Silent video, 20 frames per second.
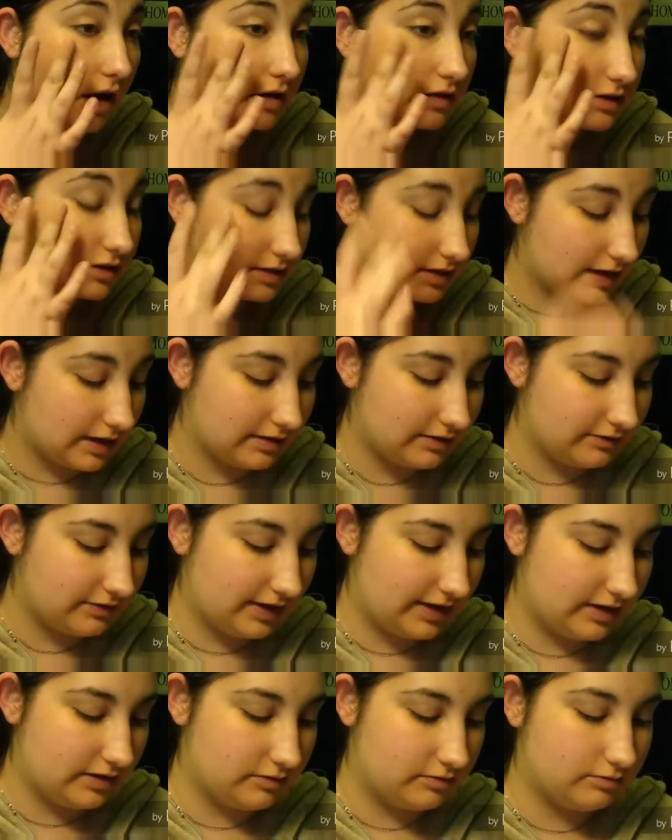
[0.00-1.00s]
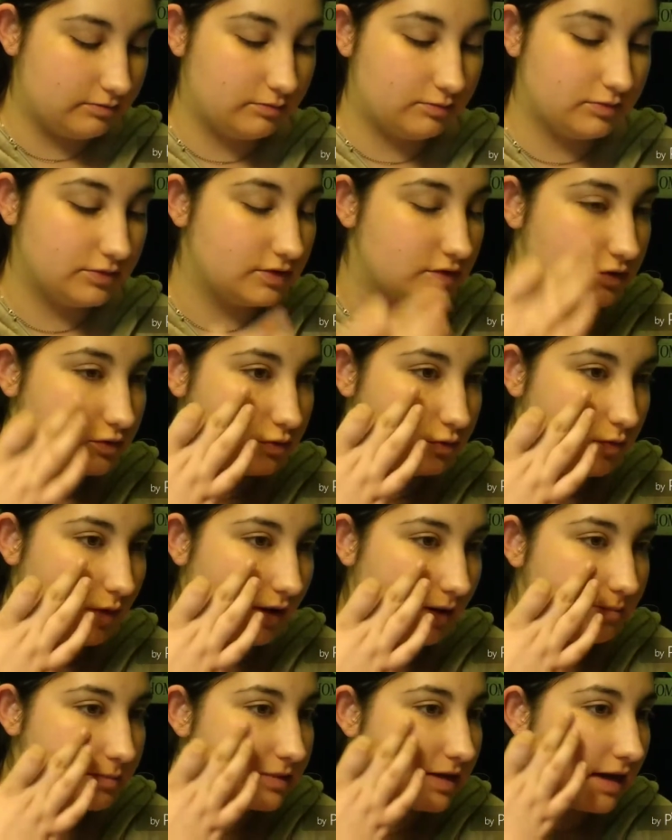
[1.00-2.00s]
And just kind of like
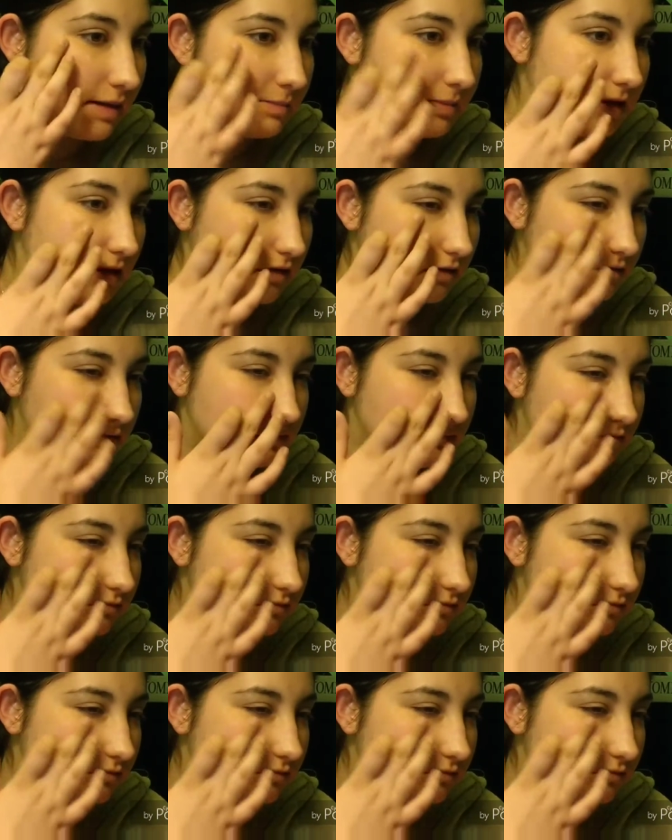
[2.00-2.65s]
swipe tapping.